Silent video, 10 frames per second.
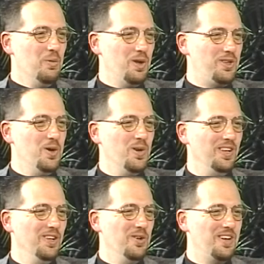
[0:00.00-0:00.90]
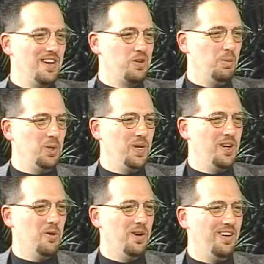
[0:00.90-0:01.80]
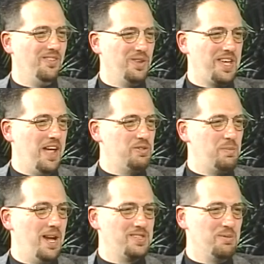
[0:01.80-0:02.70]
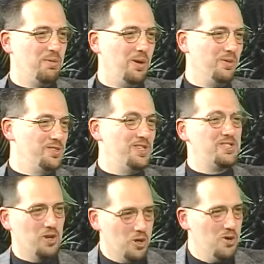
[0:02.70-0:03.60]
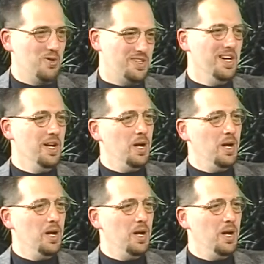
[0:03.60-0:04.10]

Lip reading: with you and Luke on WEOL with Cavs basketball were just a hoot.